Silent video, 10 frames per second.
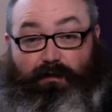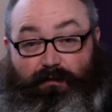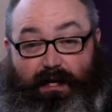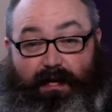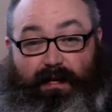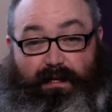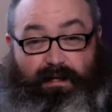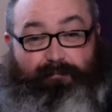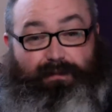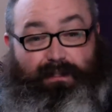yeah,
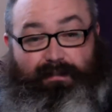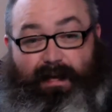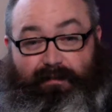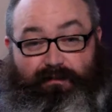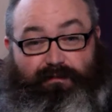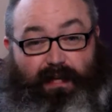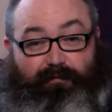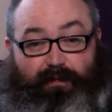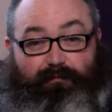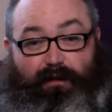having your dad as
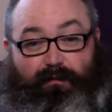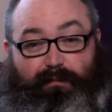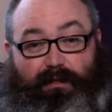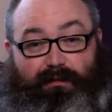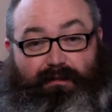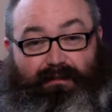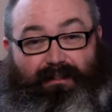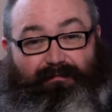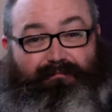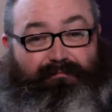David Cronenberg, you
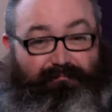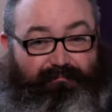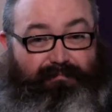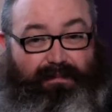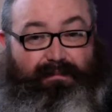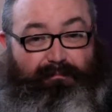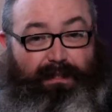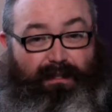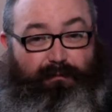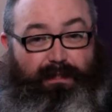know,
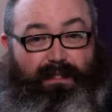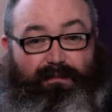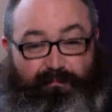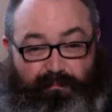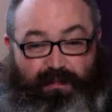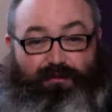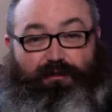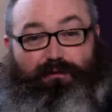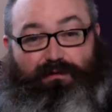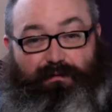being who he is, big
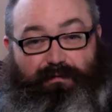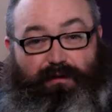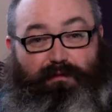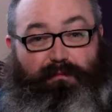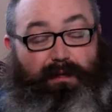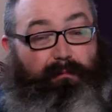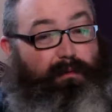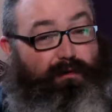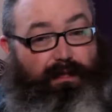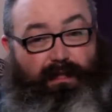shoes to fill. But
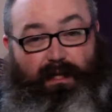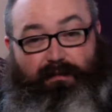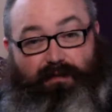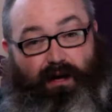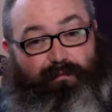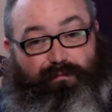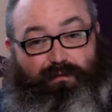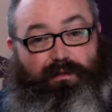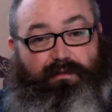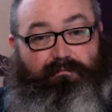boy, he's going
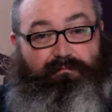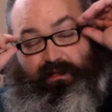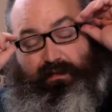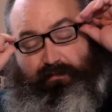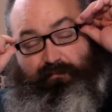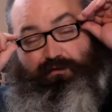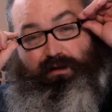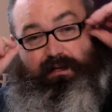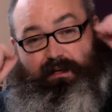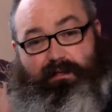for it. Give him
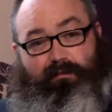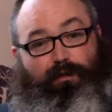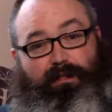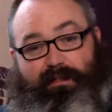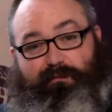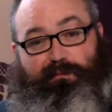credit. What he did with